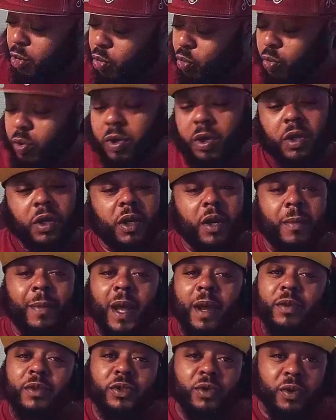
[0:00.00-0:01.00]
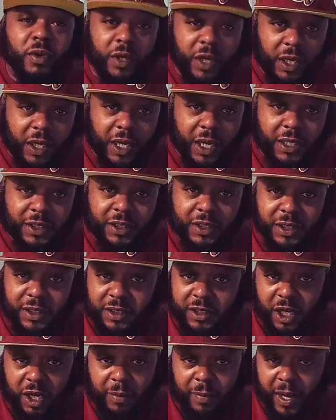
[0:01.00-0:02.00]
doo. Nobody was doing that
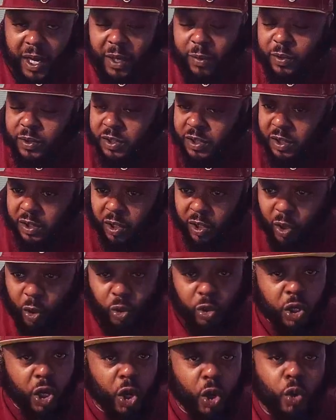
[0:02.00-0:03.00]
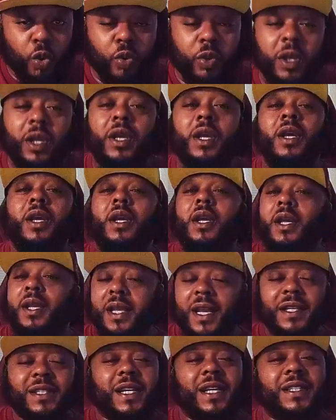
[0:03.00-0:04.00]
nonsense. Everybody was on code. Yes,